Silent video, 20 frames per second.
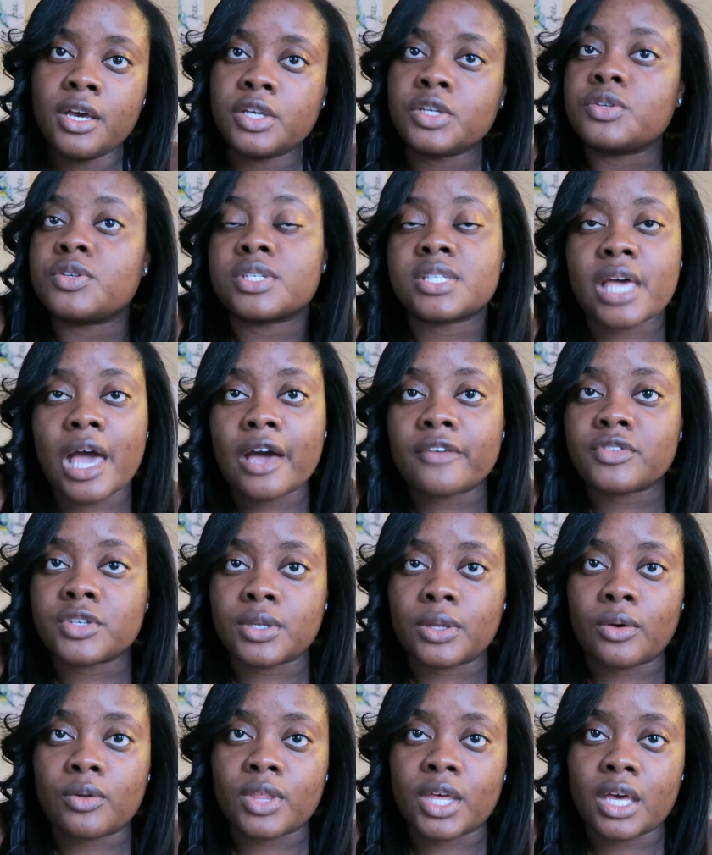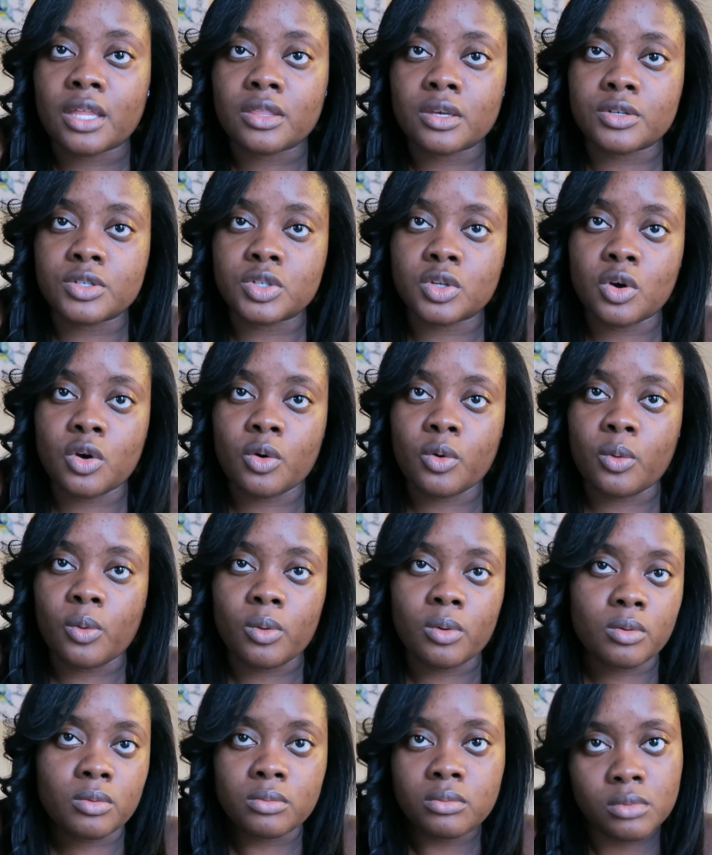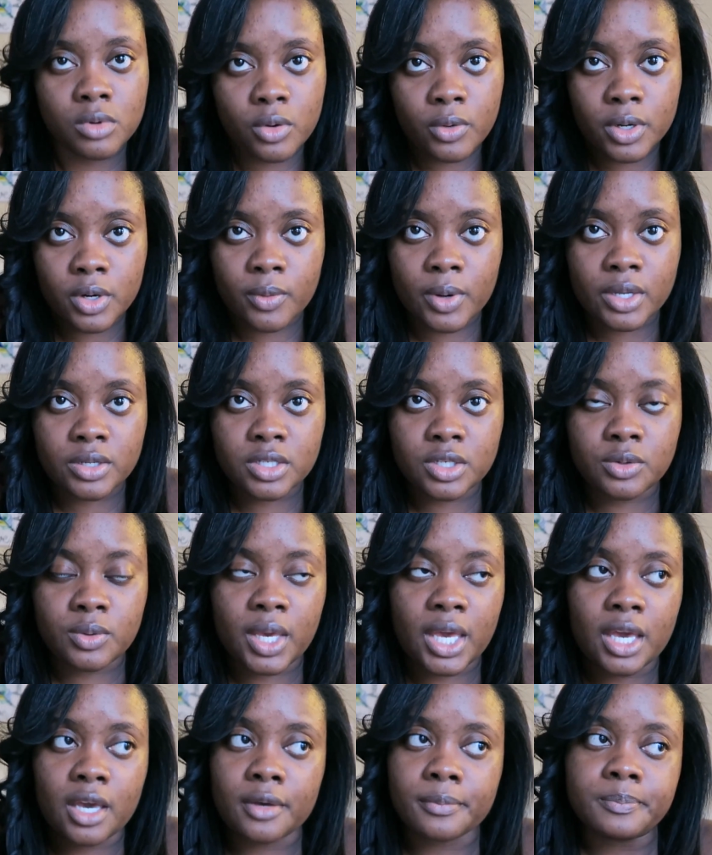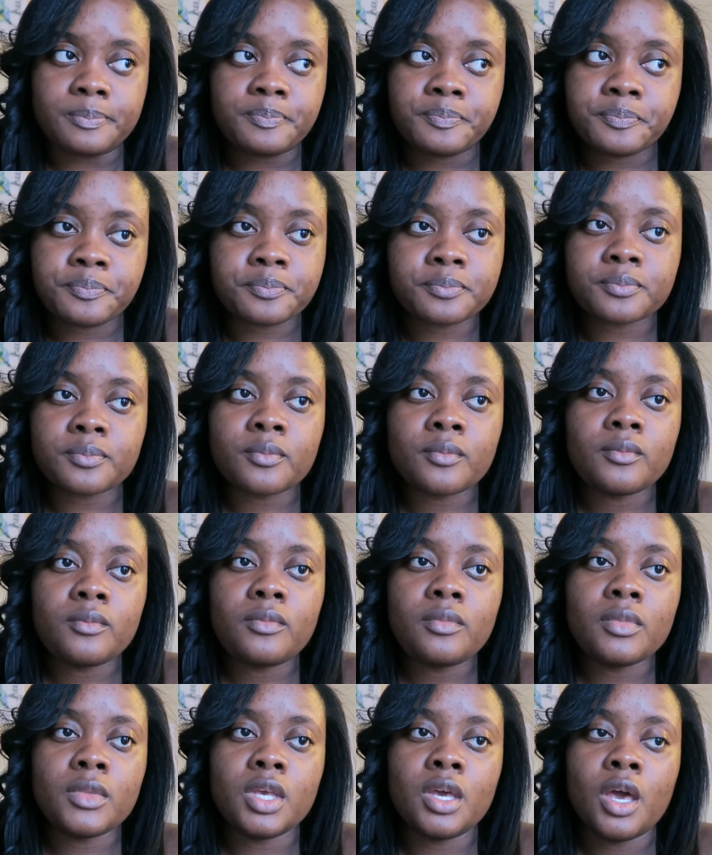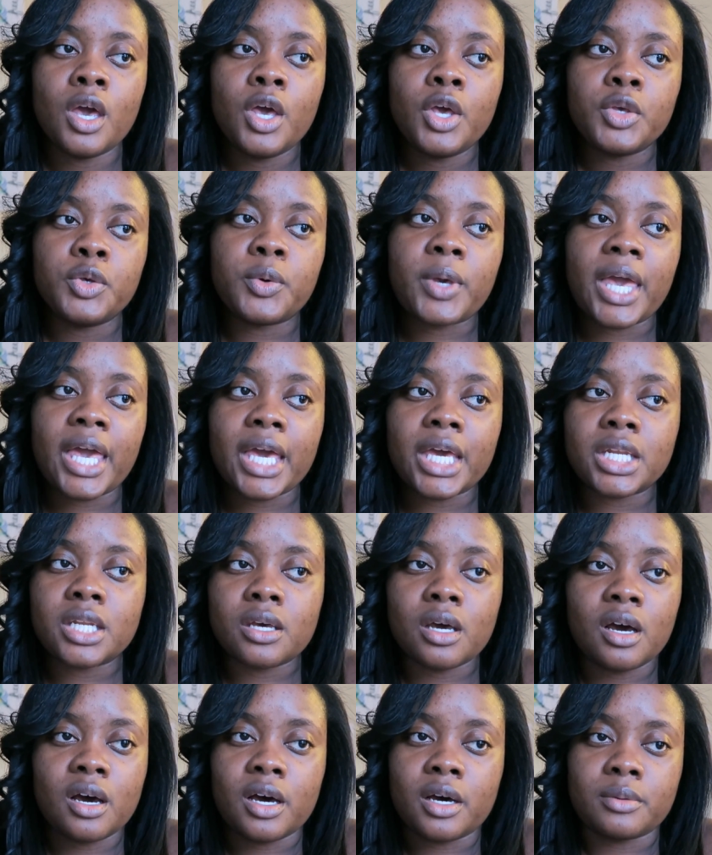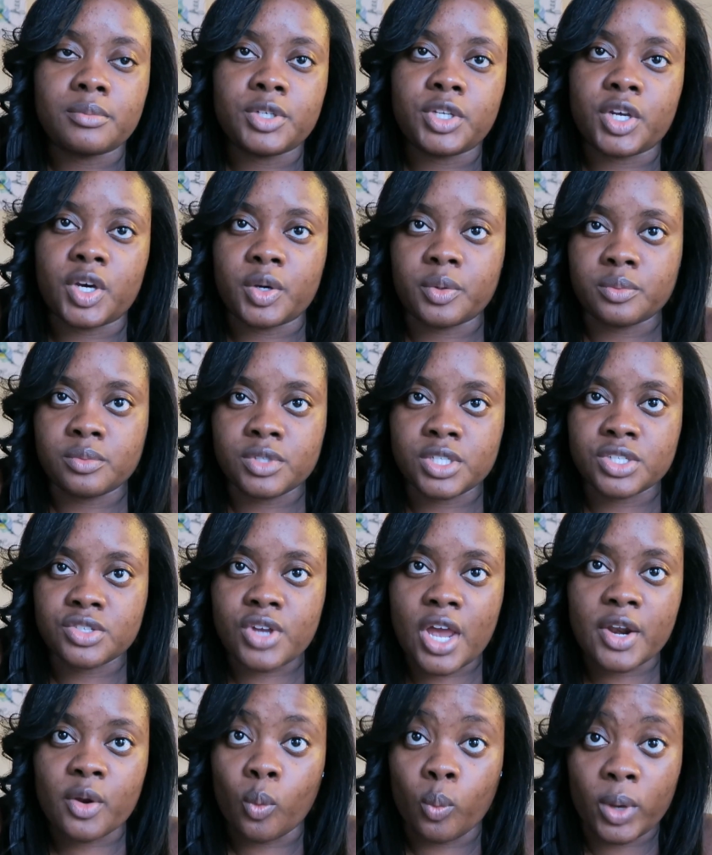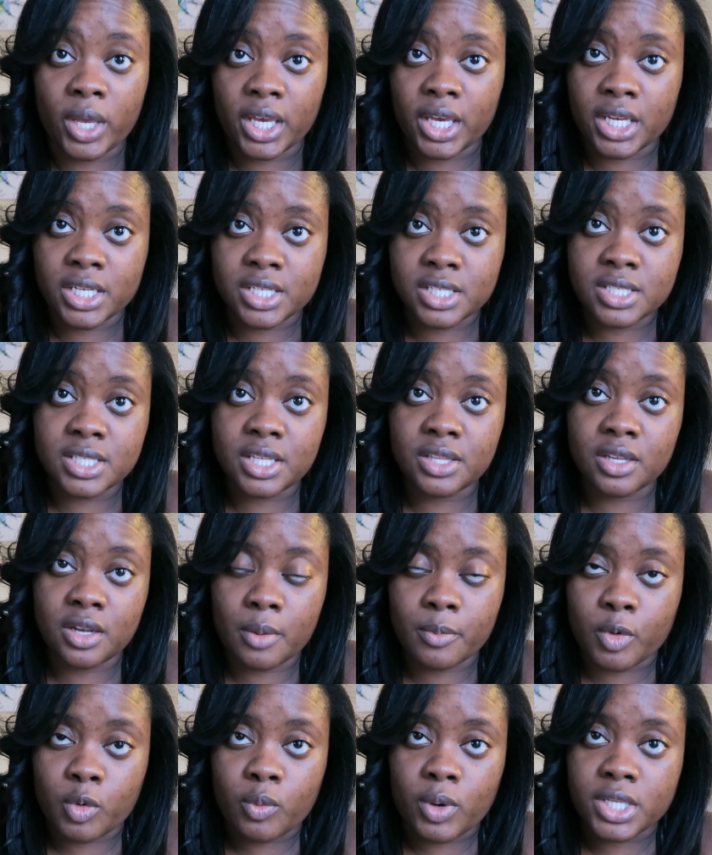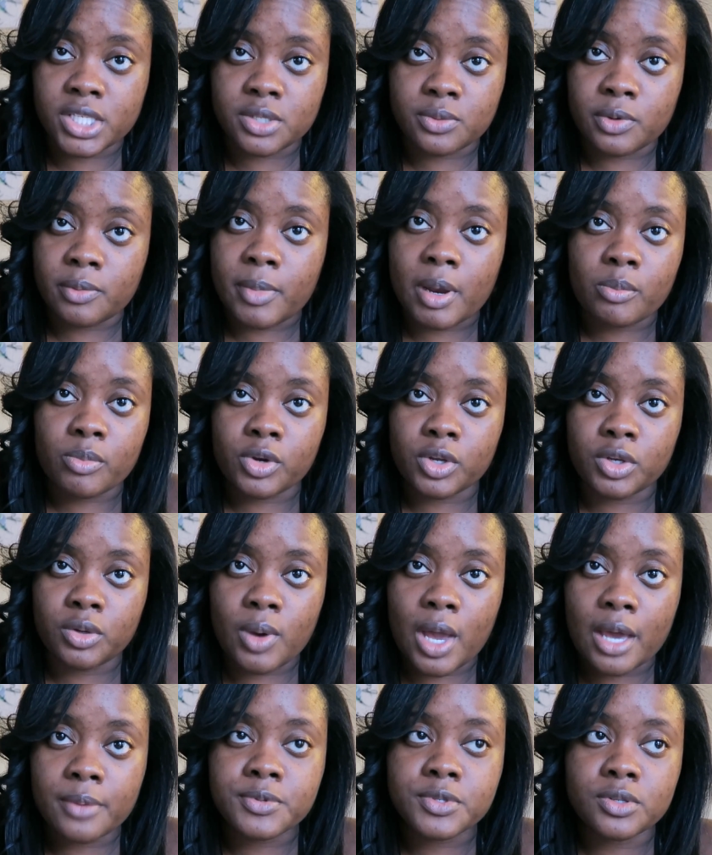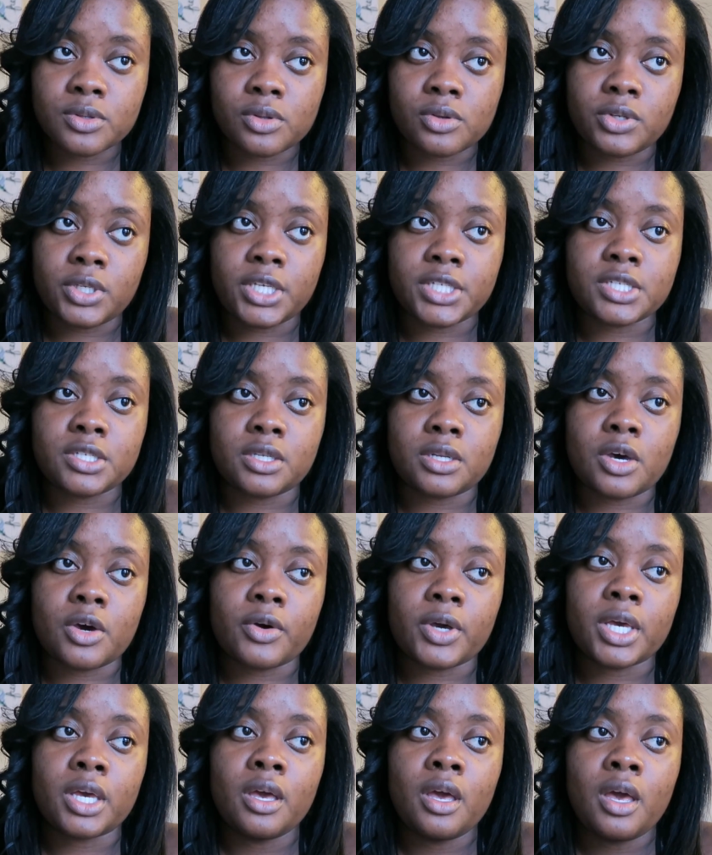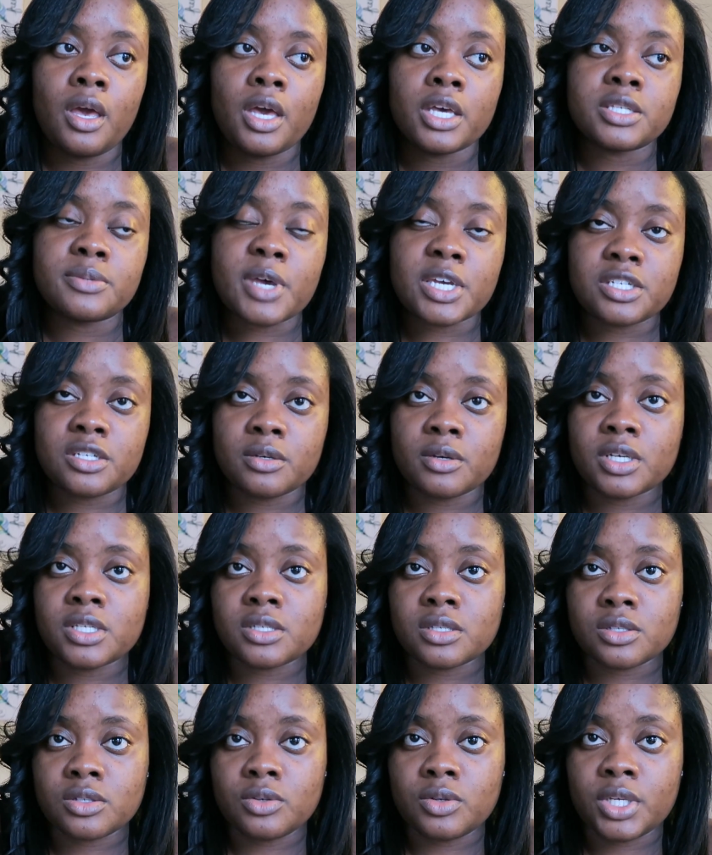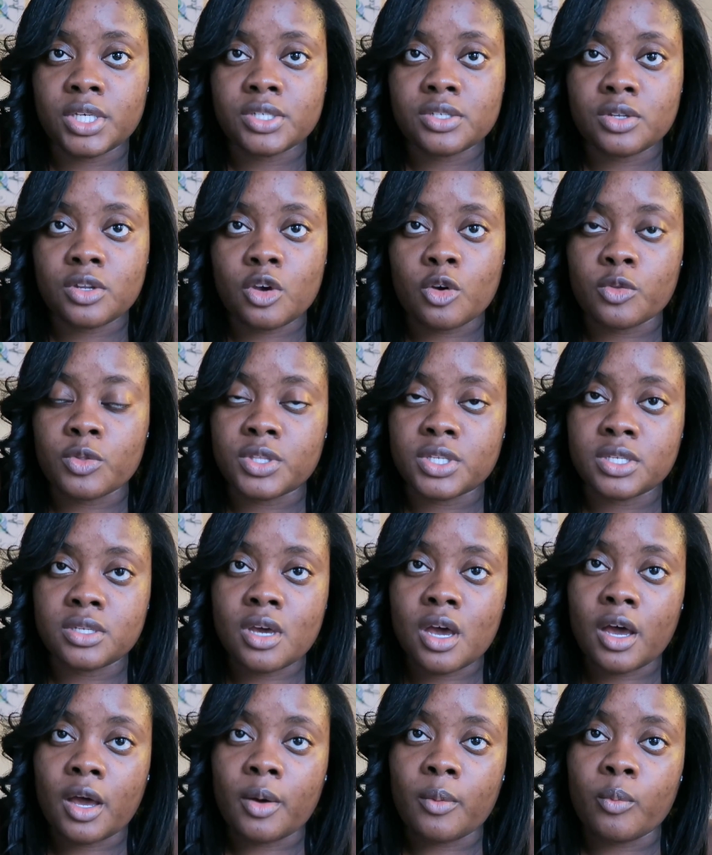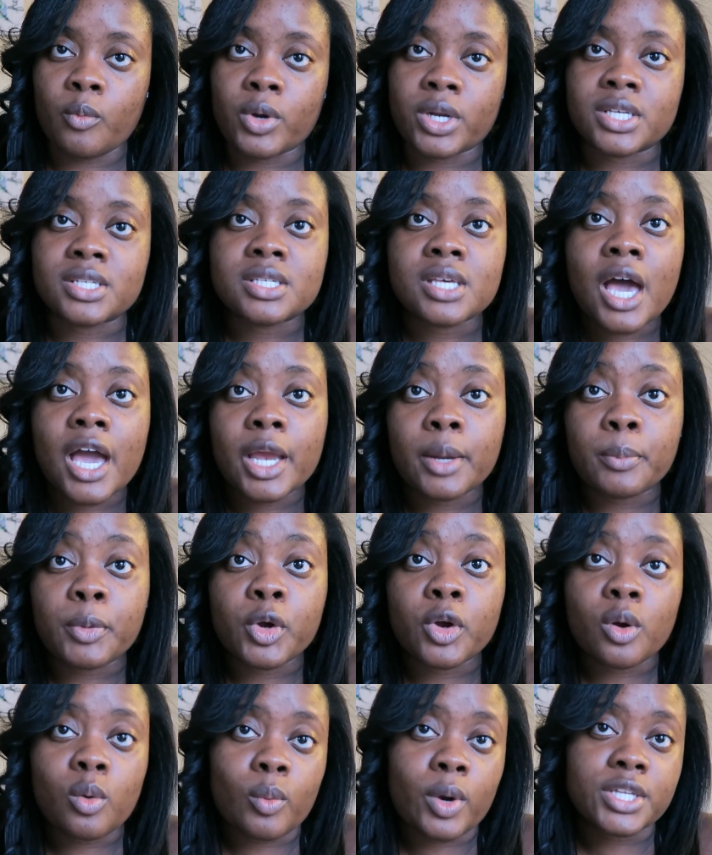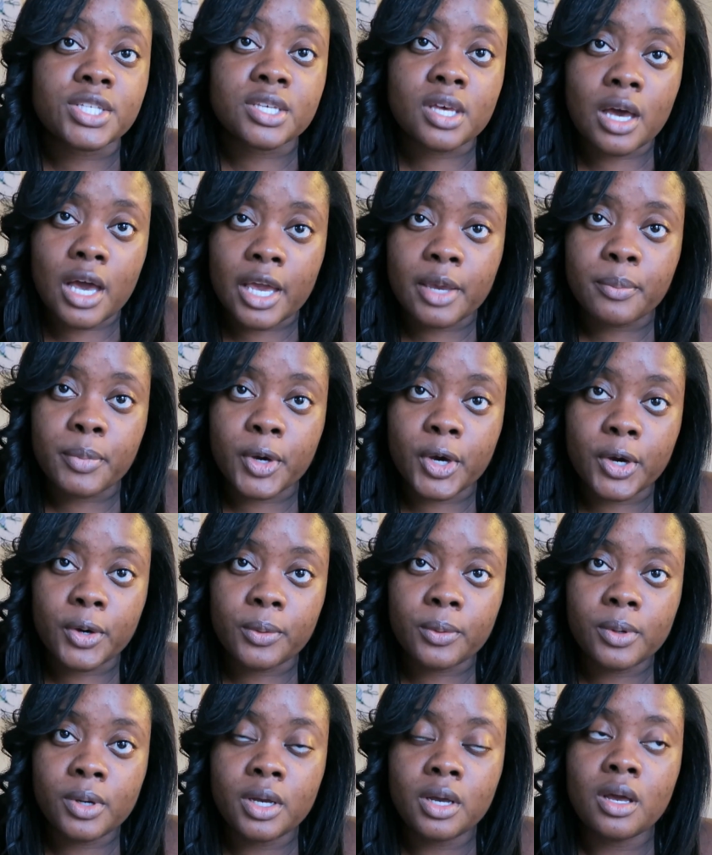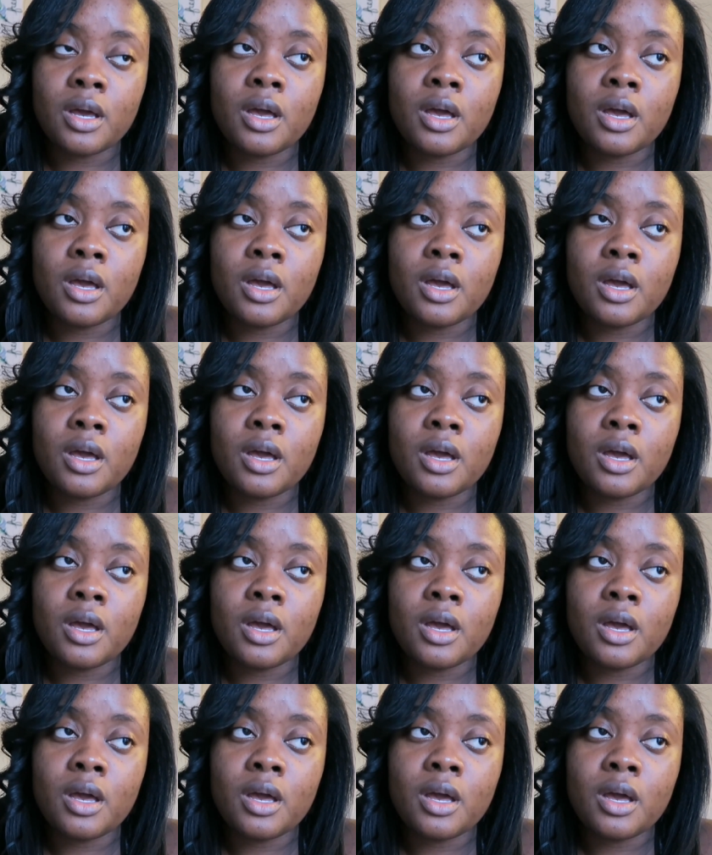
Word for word: You just have to know that. There's no going around that. You can't, you can't, um, you know, just try to wink it, just see the number once and remember. You absolutely need to know it, especially because you need to know um, what is hyper and what's hypo.